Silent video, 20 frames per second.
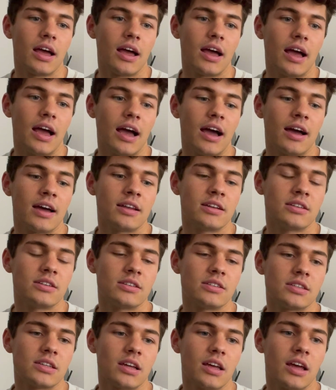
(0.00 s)

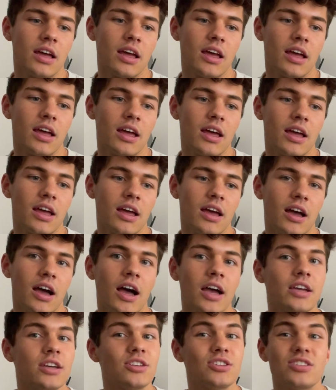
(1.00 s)
and
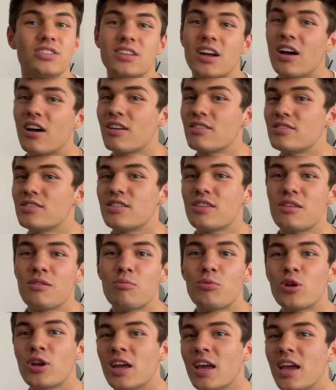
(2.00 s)
I could just answer
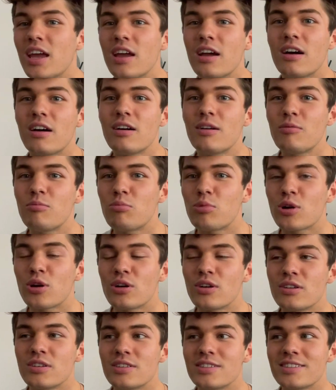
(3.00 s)
them on here
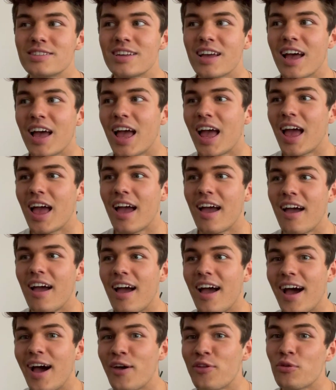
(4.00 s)
because
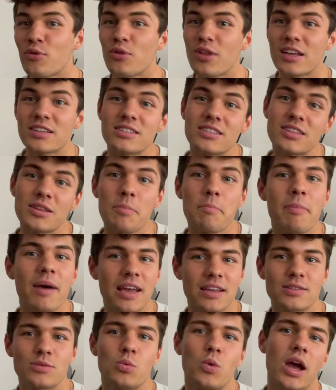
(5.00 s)
I thought that's the
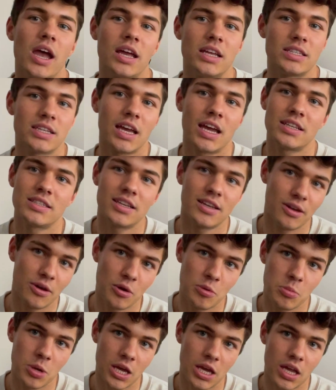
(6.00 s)
best way to get to
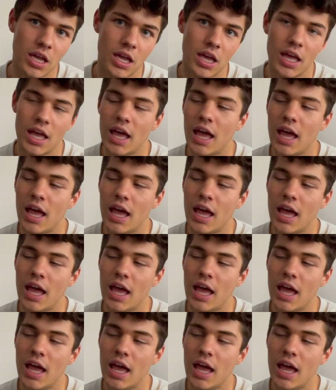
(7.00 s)
know me.